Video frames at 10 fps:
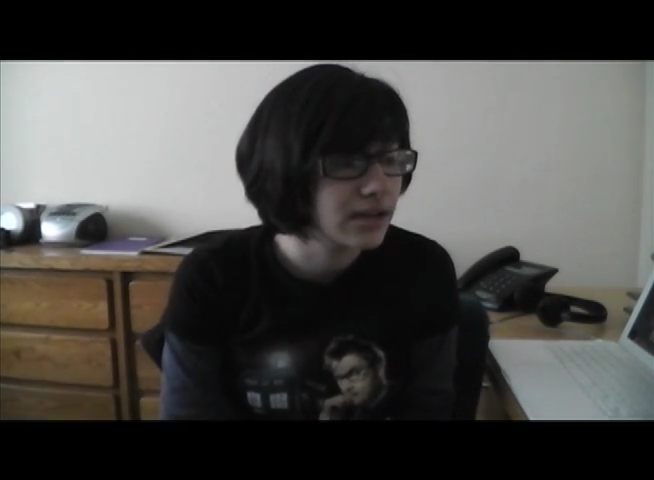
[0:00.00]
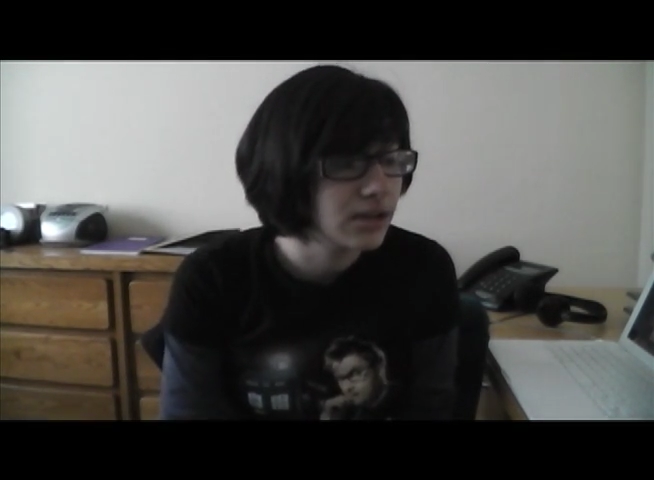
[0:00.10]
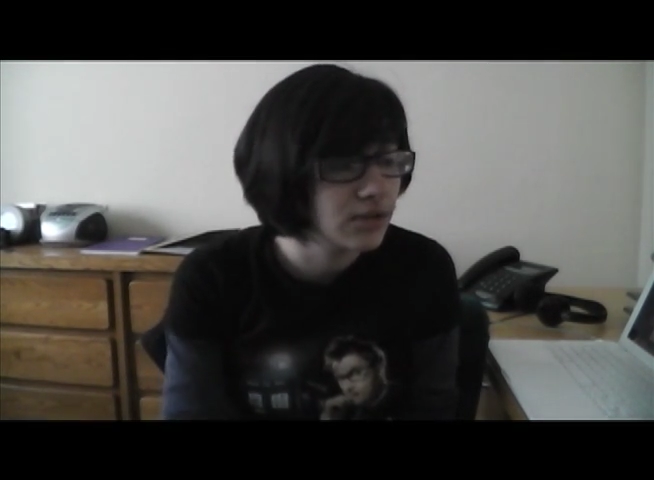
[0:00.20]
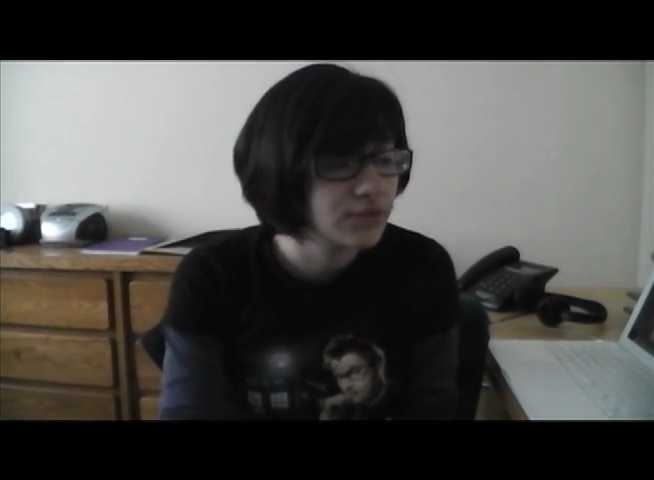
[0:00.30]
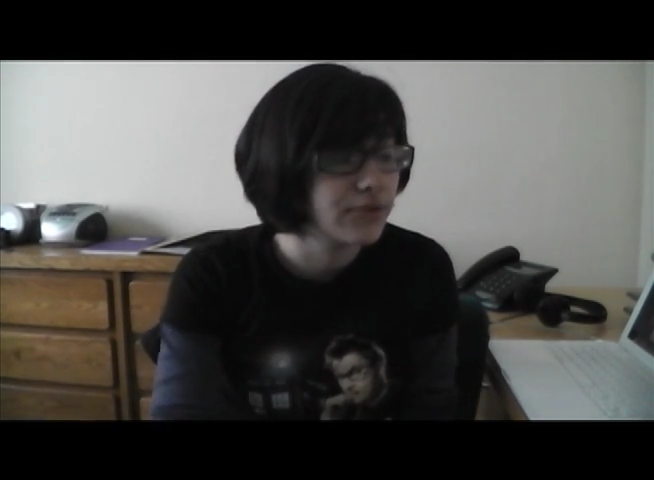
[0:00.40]

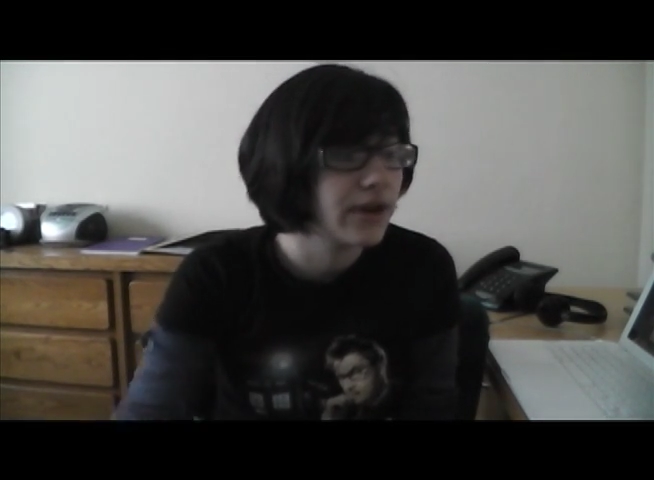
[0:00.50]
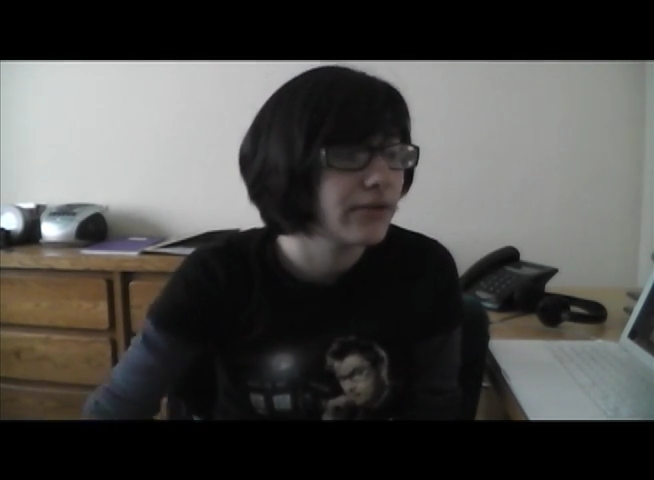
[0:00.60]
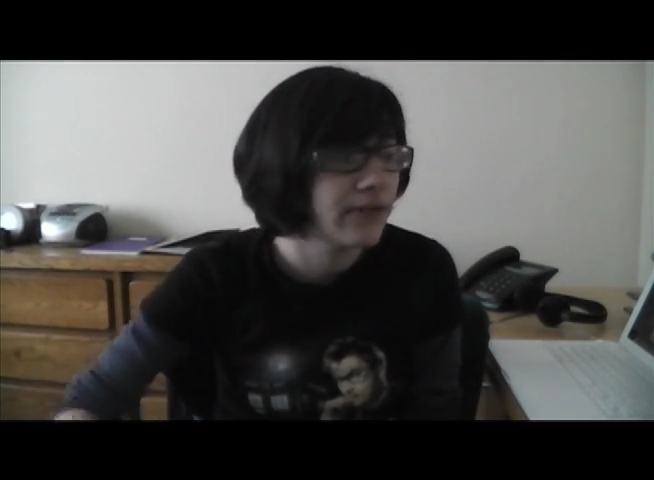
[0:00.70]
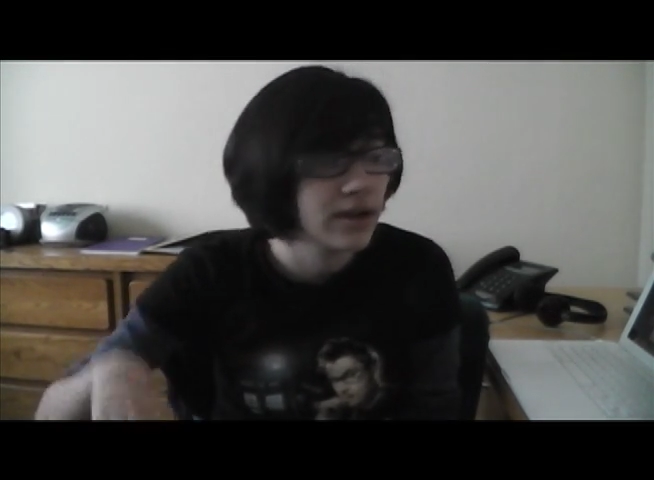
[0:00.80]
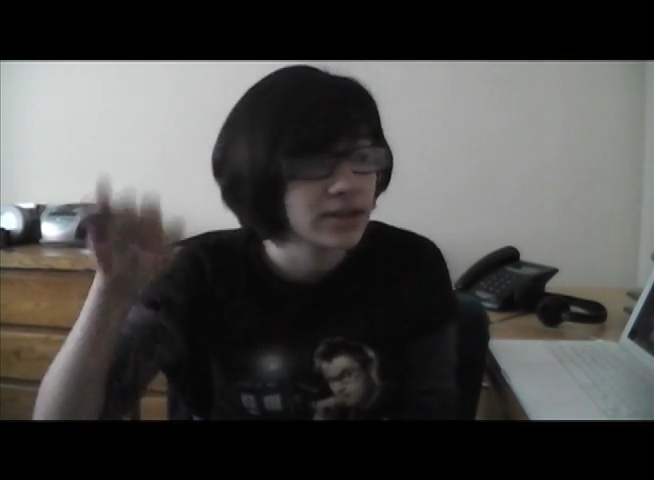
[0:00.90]
closed
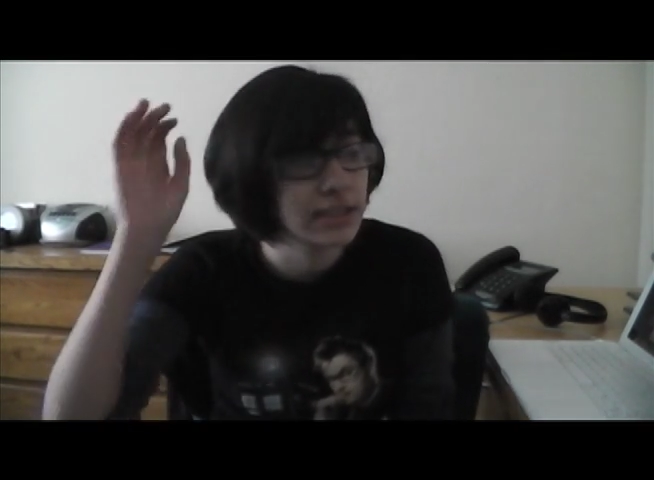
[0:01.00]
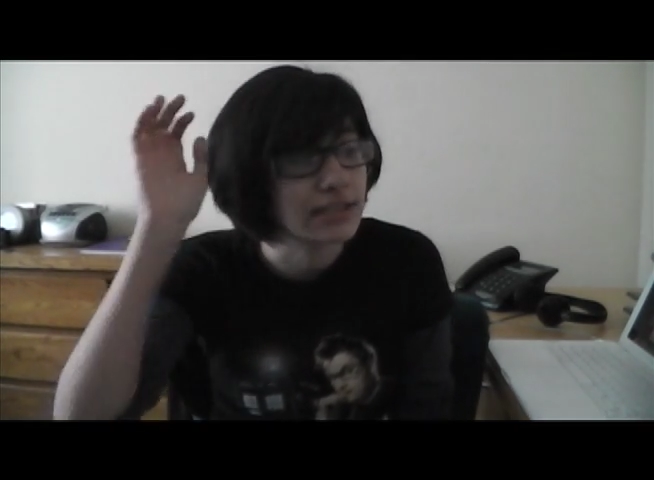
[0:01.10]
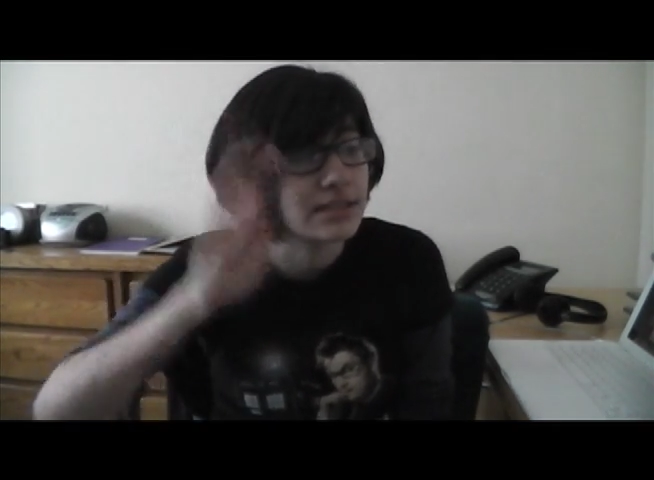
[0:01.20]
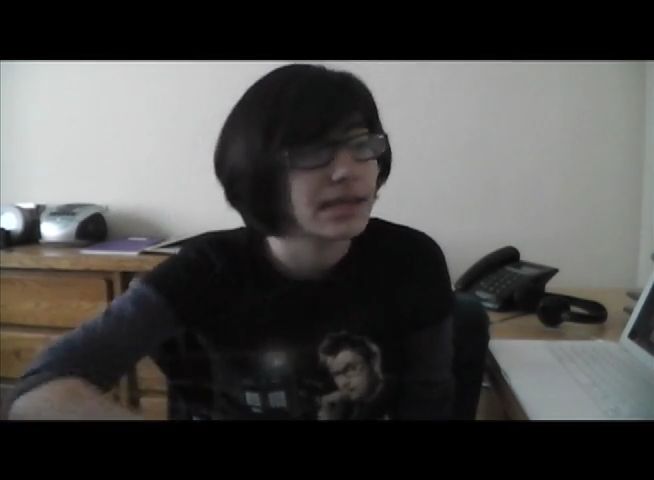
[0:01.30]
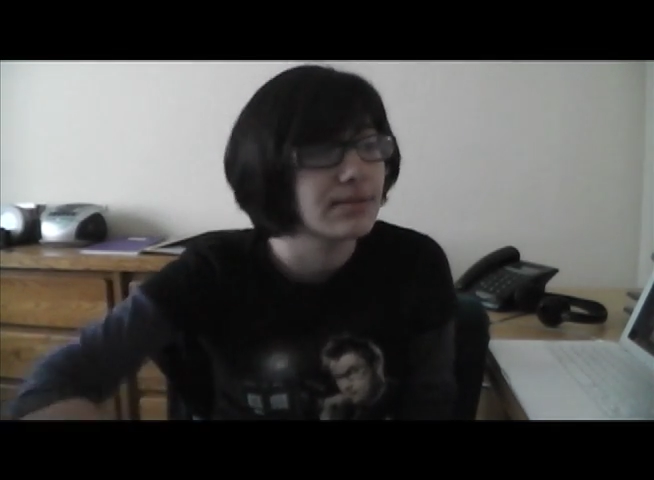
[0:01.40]
Firefox
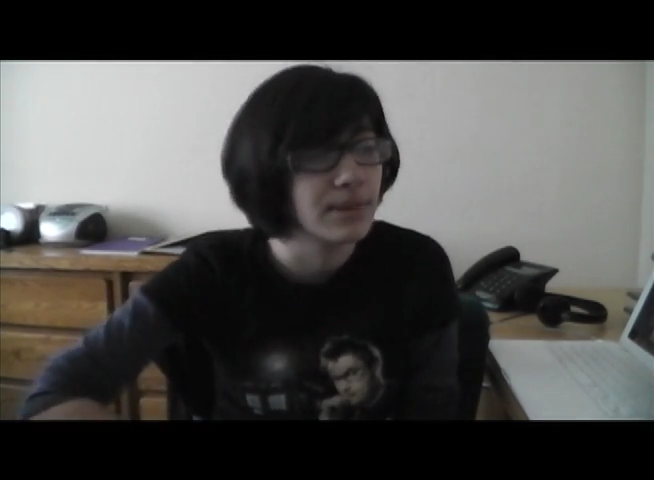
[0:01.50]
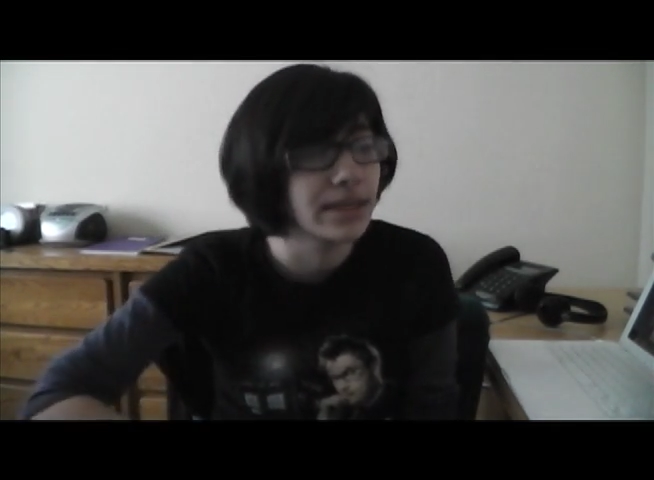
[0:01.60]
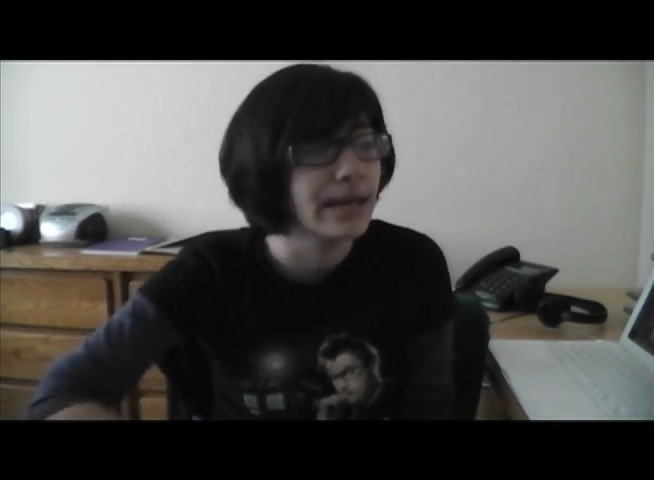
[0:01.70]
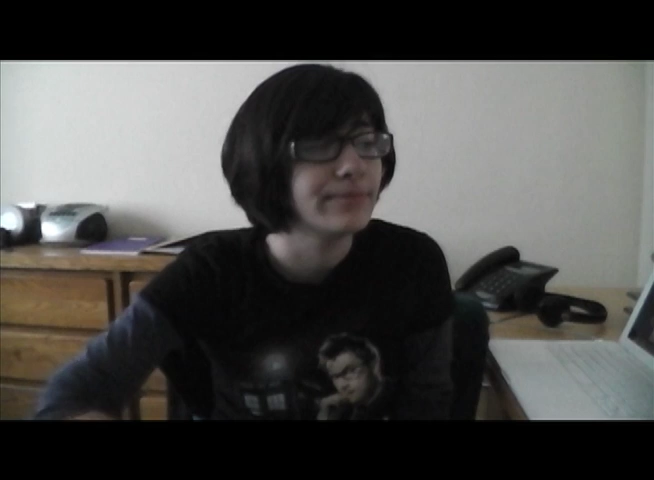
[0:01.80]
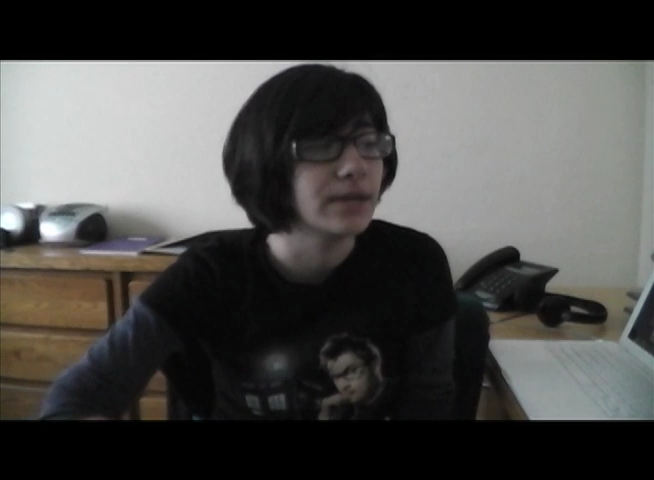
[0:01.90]
and slammed my
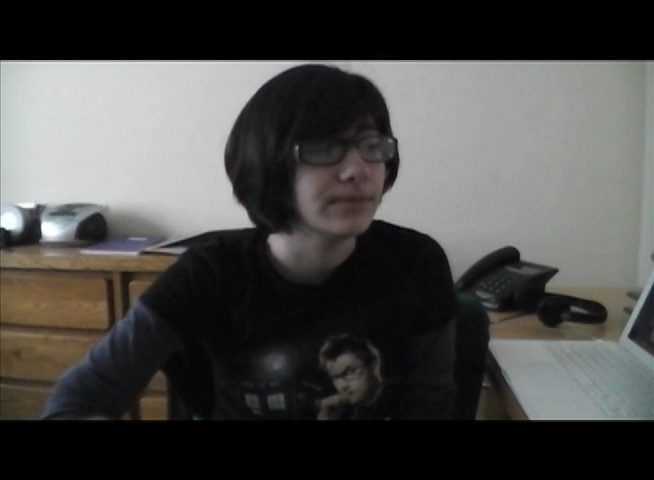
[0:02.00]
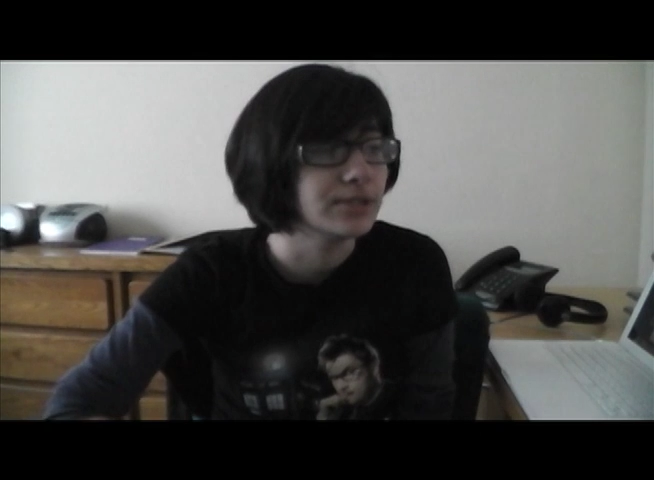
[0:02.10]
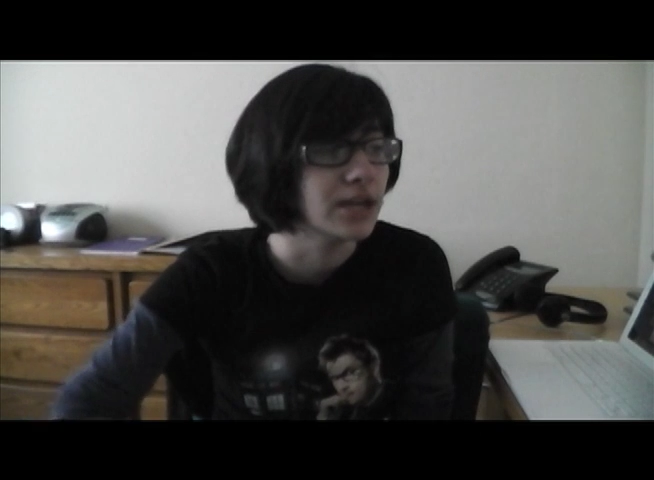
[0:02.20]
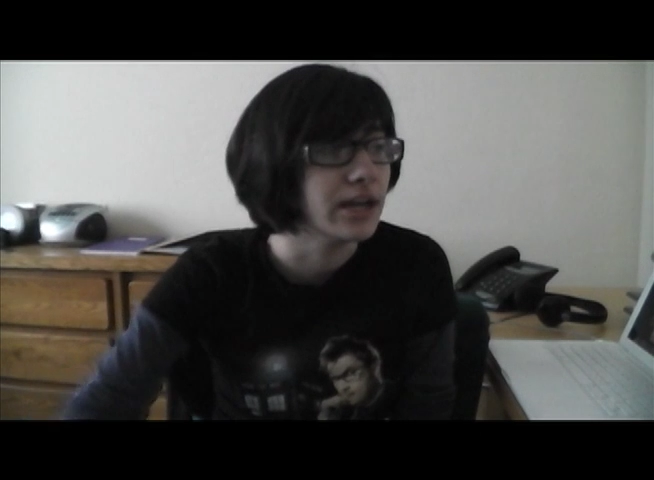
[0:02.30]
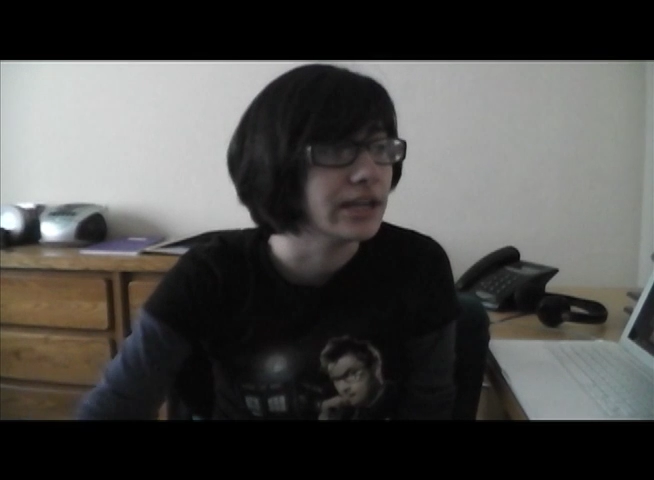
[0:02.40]
laptop
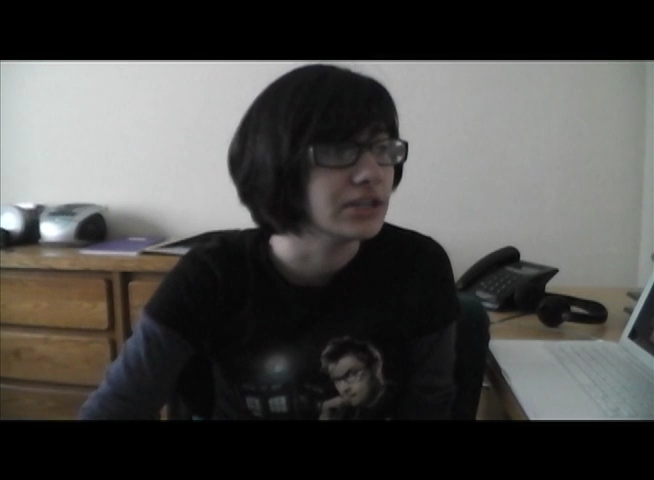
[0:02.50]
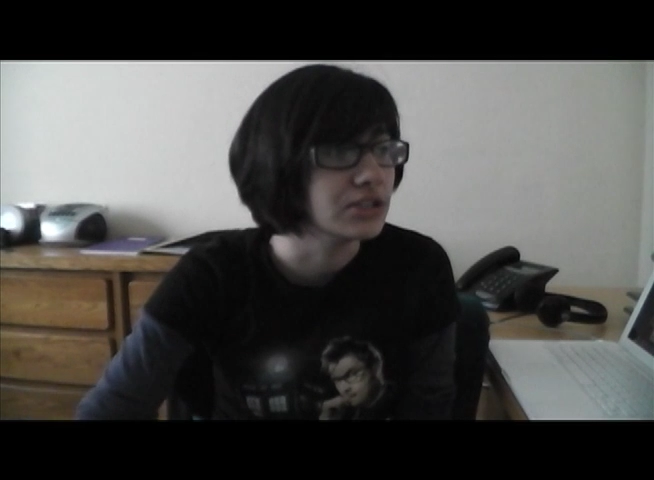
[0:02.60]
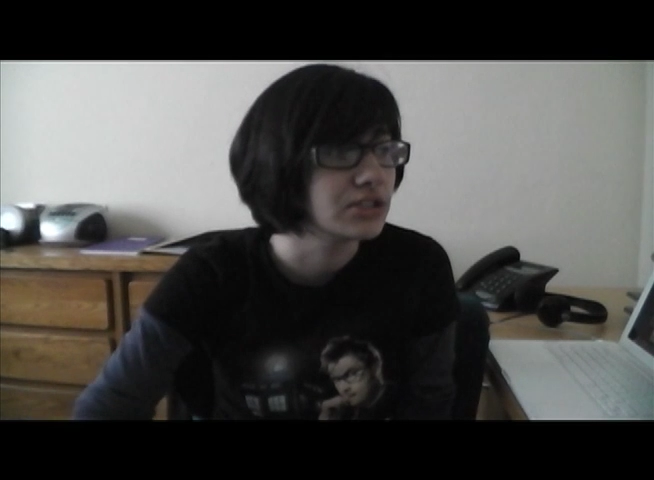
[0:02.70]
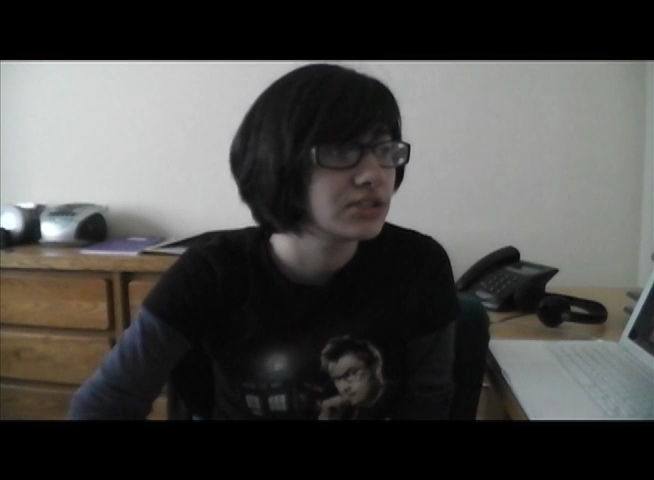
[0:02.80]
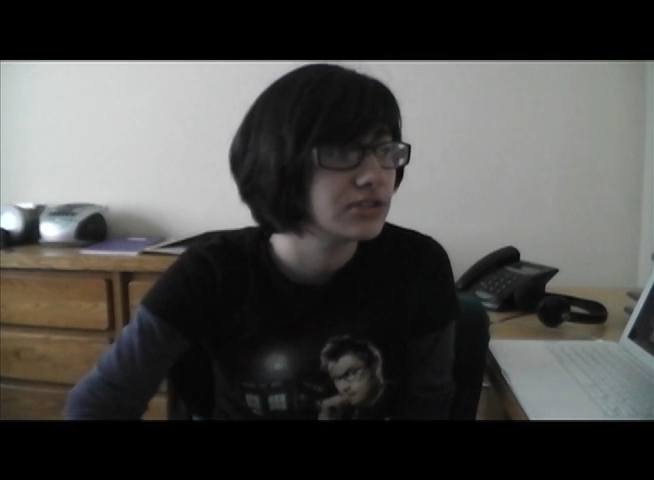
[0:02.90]
shut and
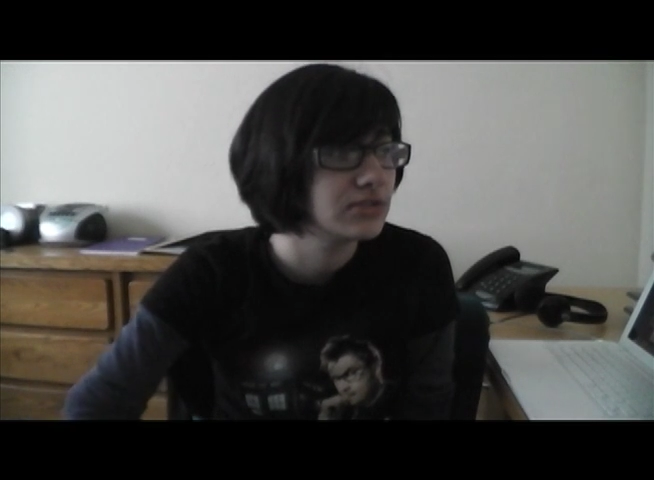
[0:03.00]
just